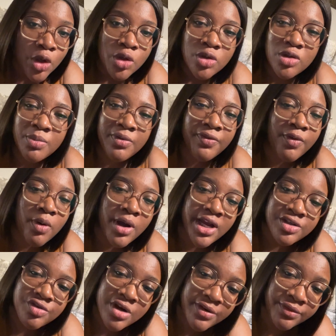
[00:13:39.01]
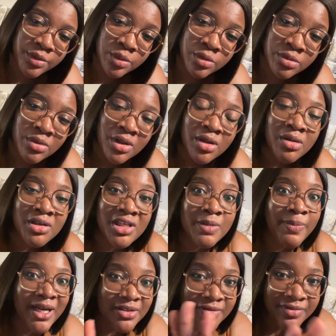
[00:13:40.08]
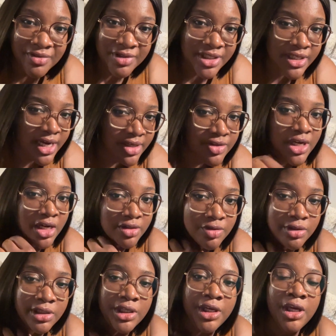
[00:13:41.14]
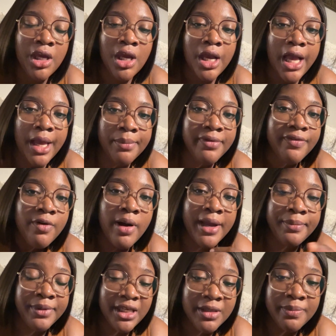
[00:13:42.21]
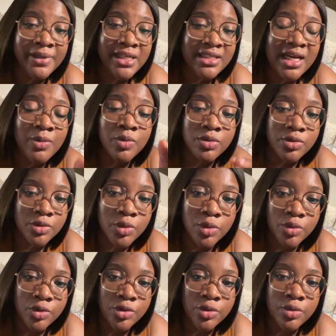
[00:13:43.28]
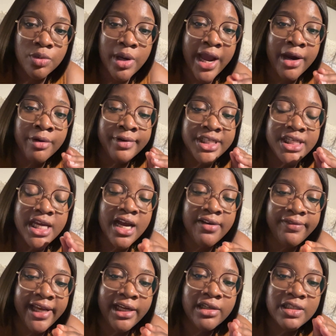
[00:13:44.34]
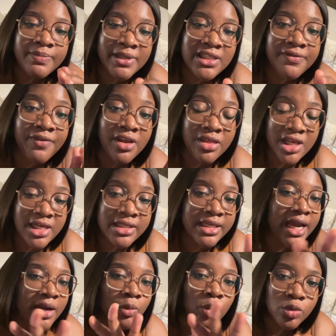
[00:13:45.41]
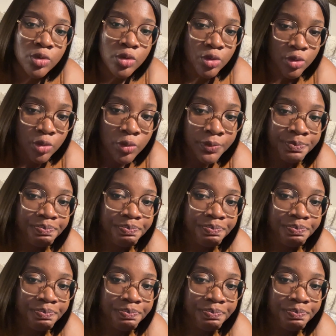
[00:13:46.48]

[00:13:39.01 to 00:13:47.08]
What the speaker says: So before I travel, it's part of the research actually. Before I pick a place I want to go to, I already have like specific things I want to do.